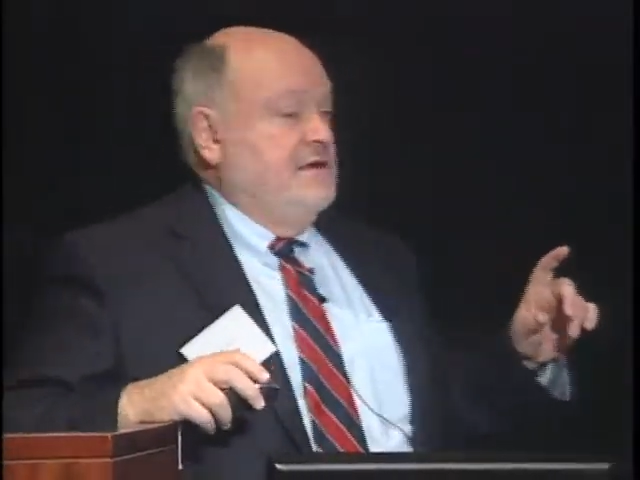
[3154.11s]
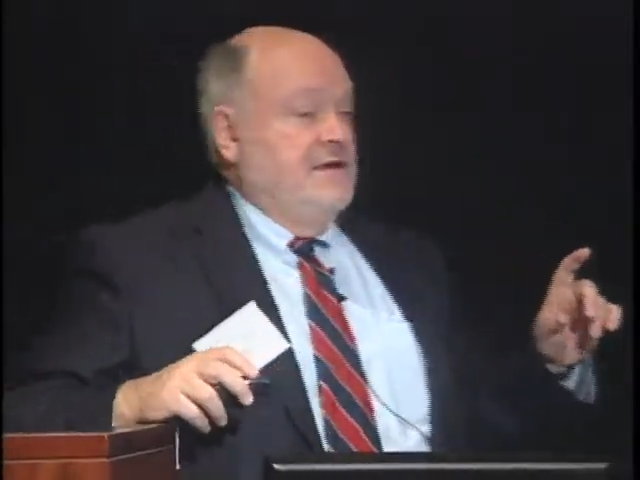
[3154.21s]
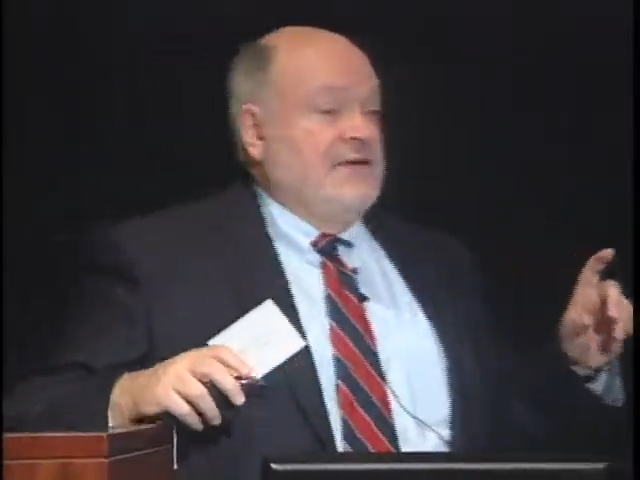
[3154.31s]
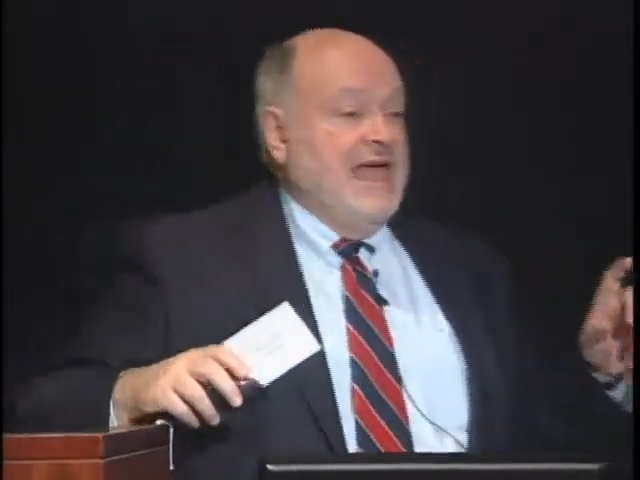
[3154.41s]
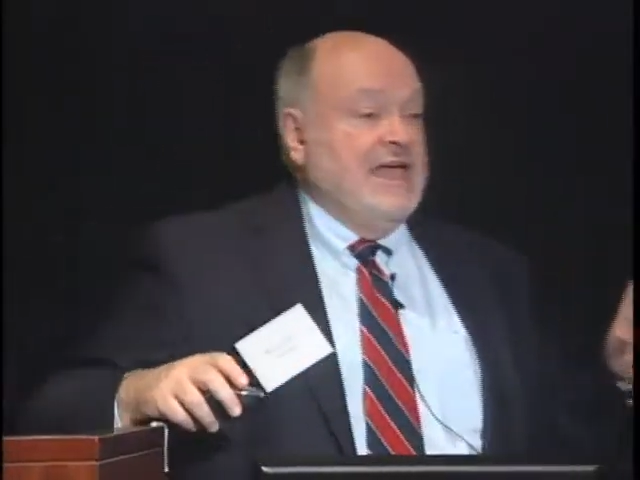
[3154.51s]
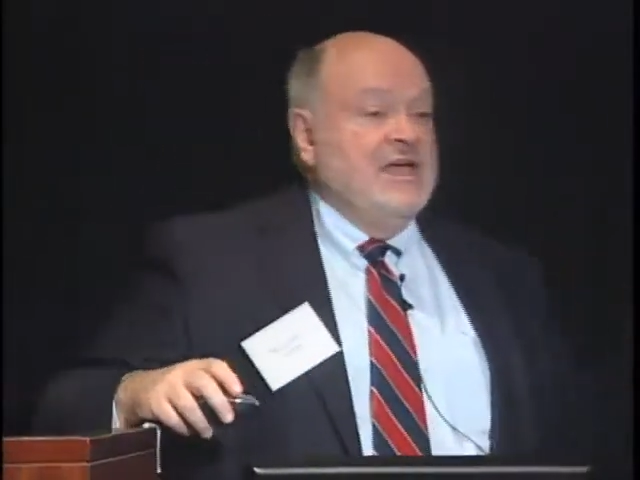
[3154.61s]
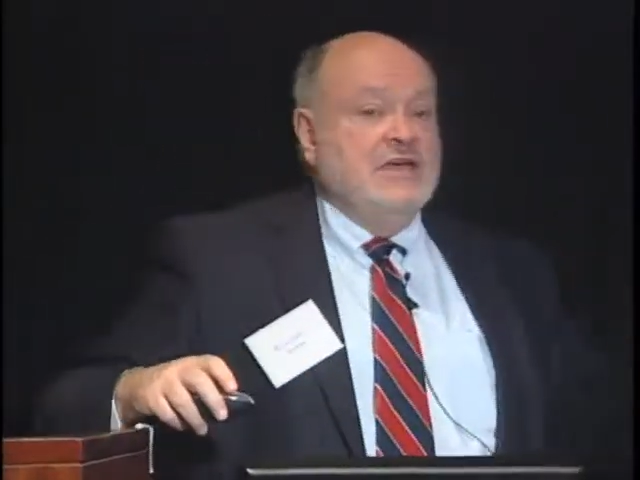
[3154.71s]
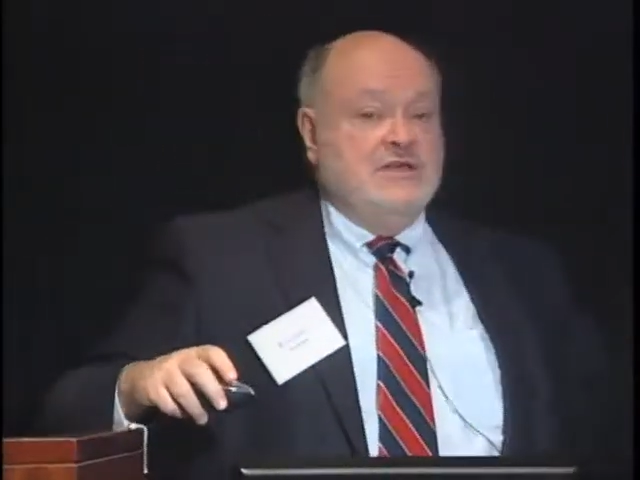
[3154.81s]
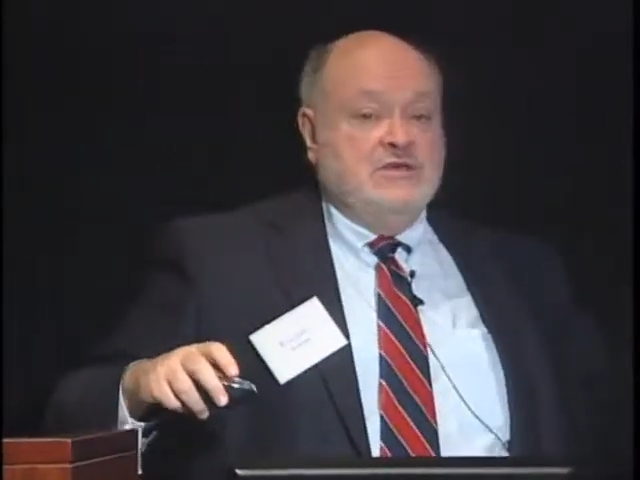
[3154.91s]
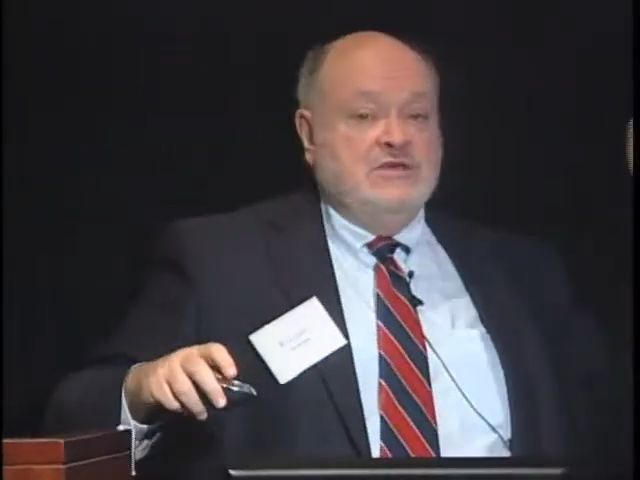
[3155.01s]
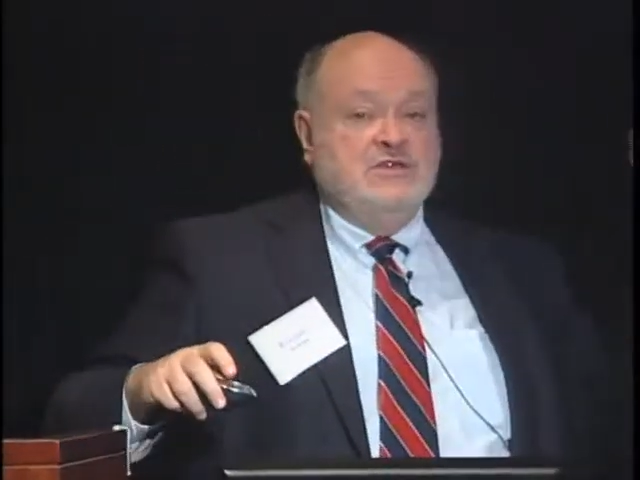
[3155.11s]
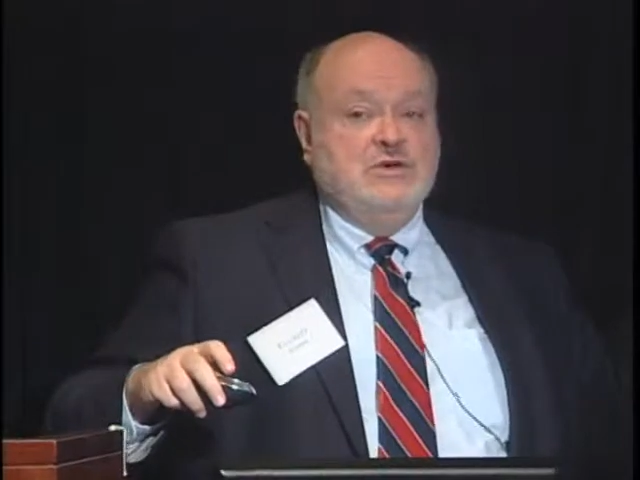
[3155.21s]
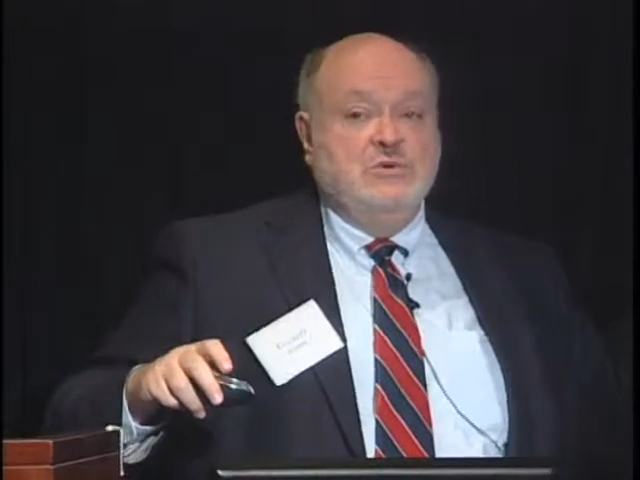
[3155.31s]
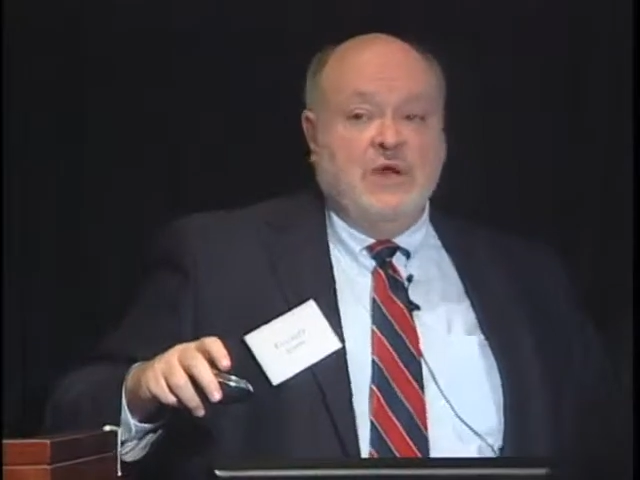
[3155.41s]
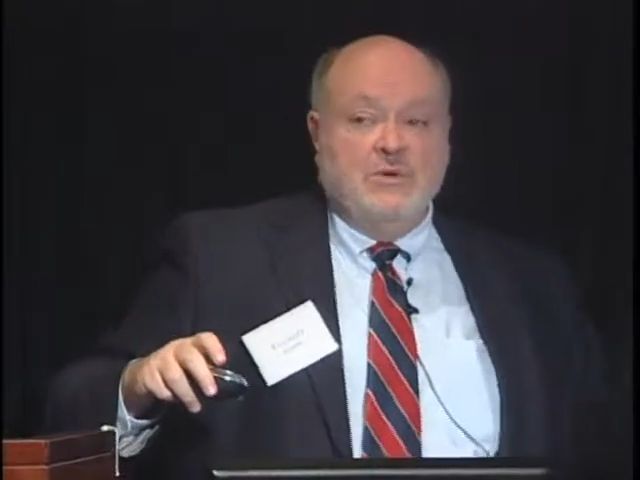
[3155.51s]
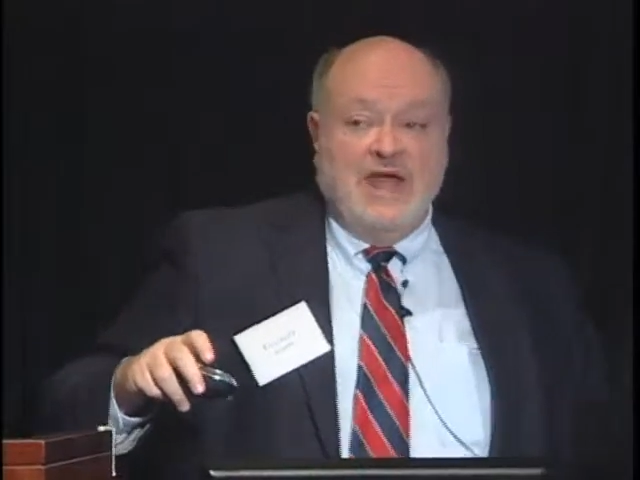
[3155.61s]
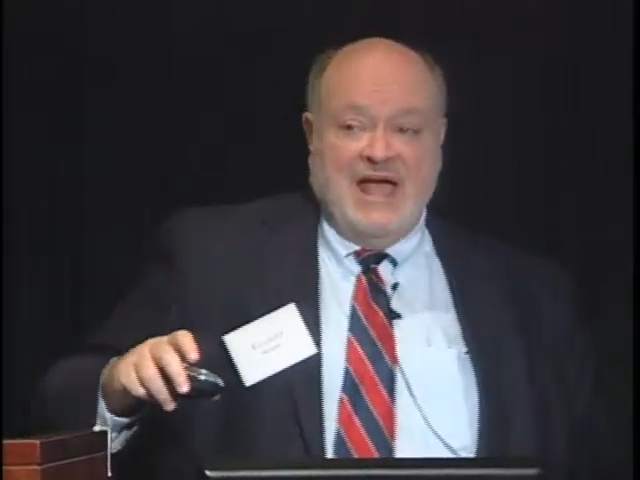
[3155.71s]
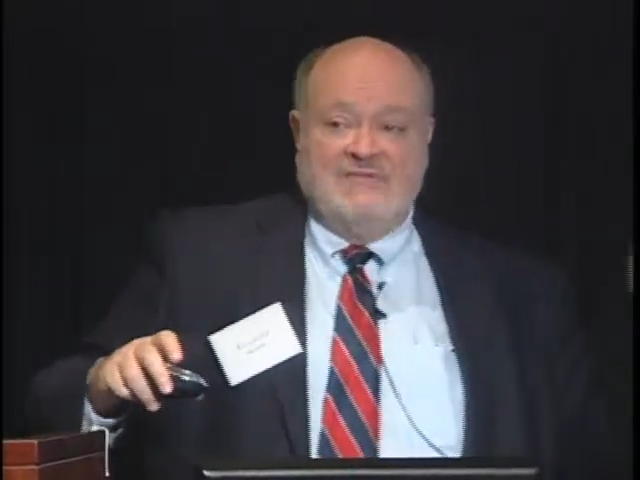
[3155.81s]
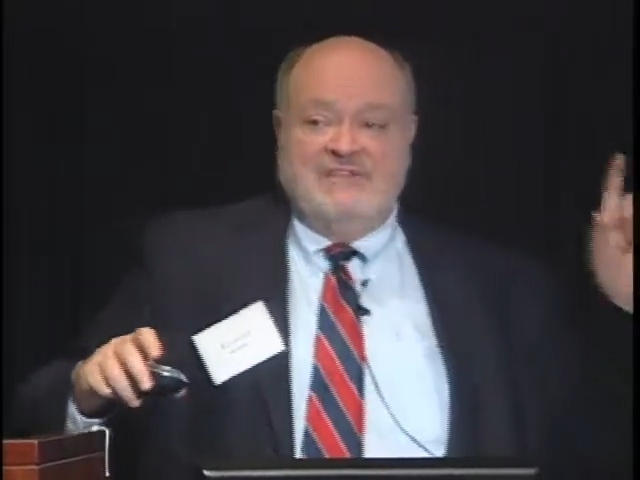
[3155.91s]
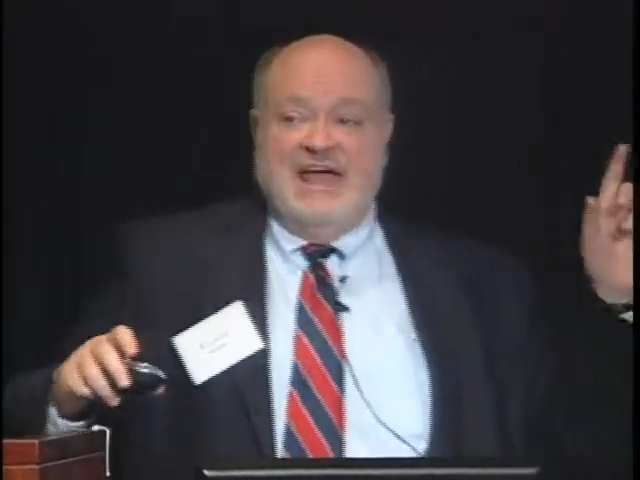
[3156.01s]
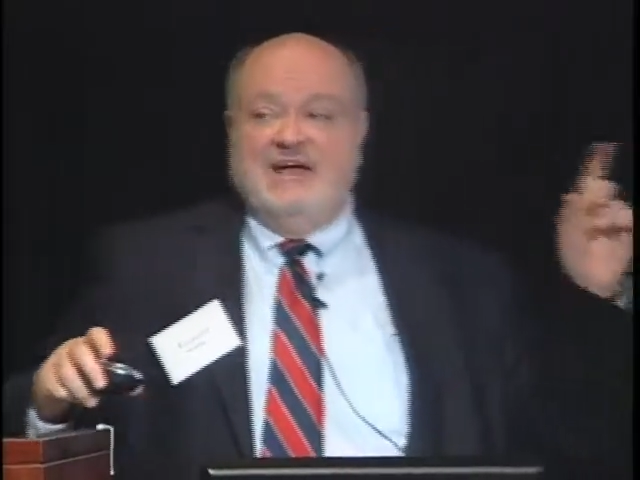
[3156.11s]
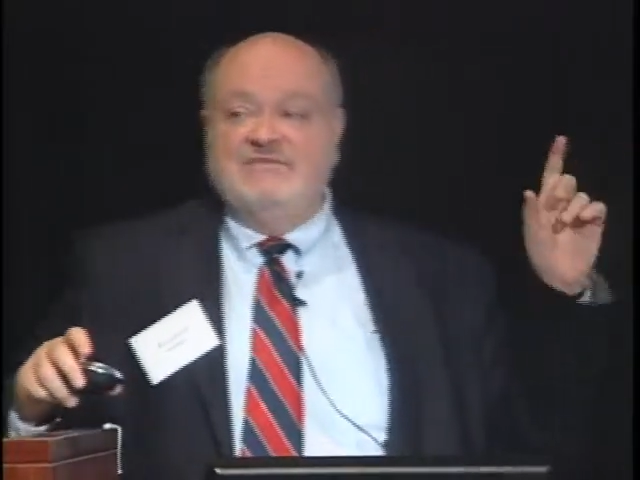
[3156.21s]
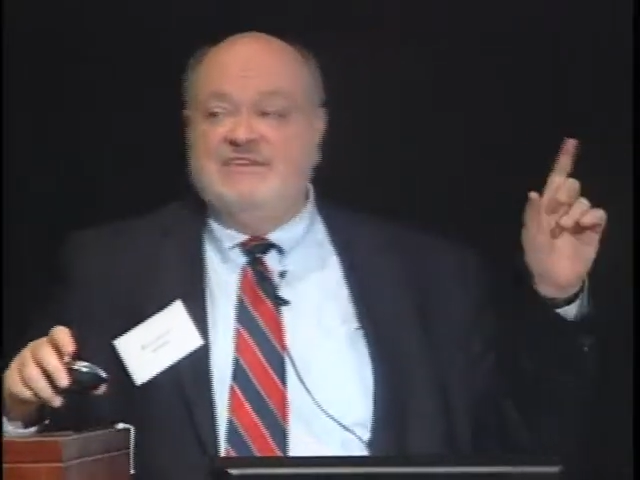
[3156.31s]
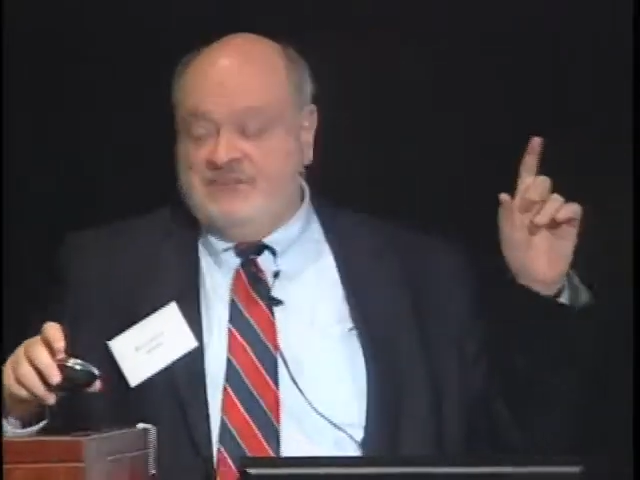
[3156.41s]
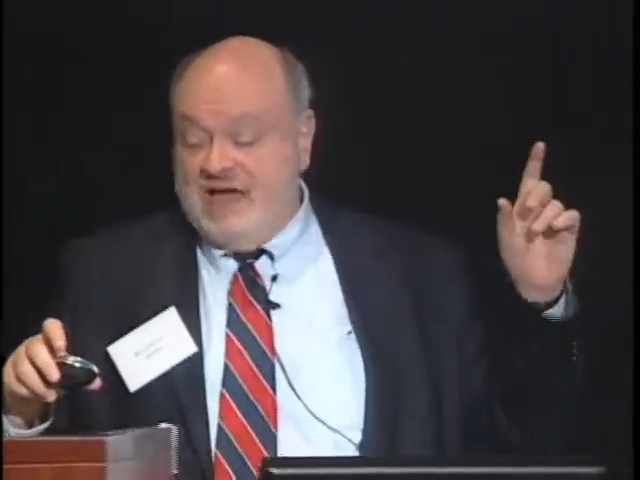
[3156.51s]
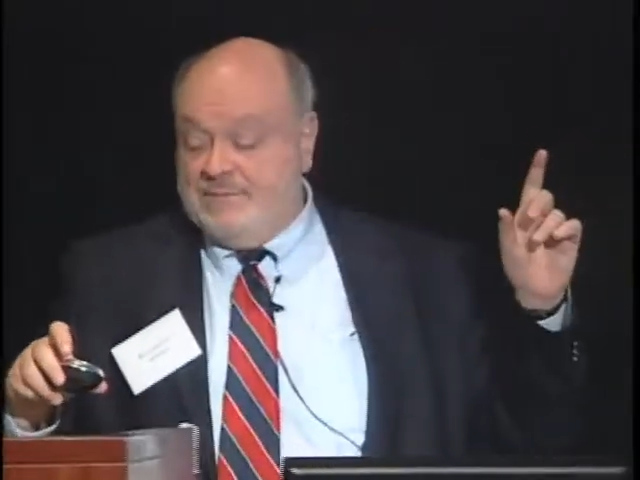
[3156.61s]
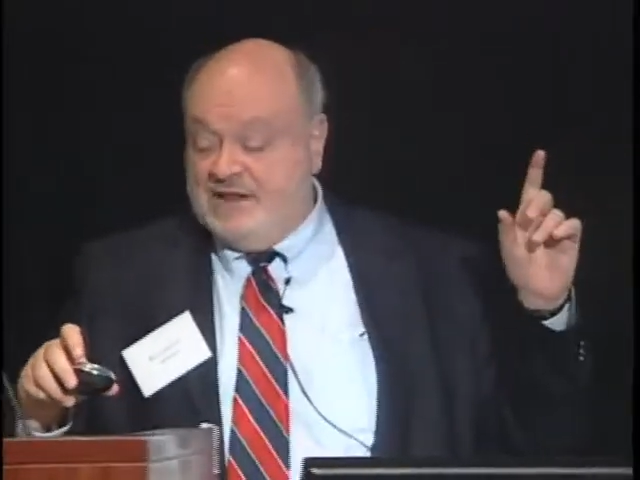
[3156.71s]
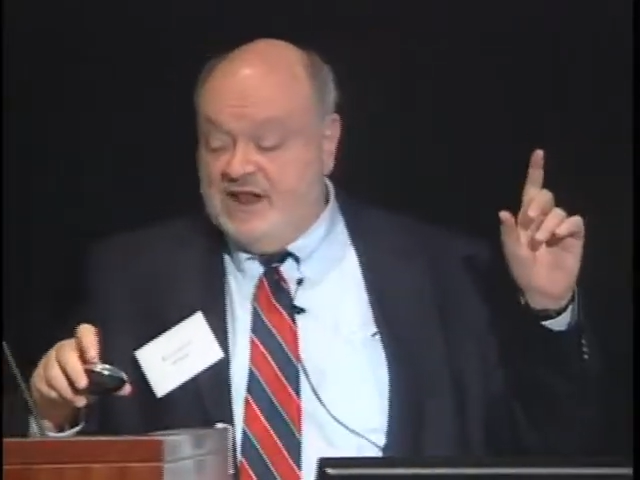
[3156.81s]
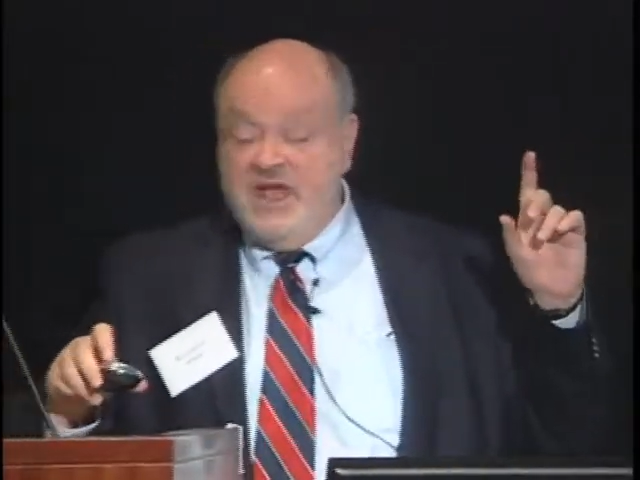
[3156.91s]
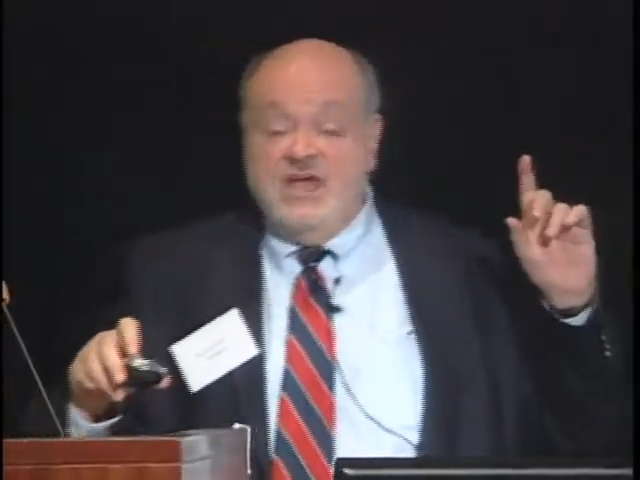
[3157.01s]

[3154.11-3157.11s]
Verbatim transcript: Okay? You don't have to have this happen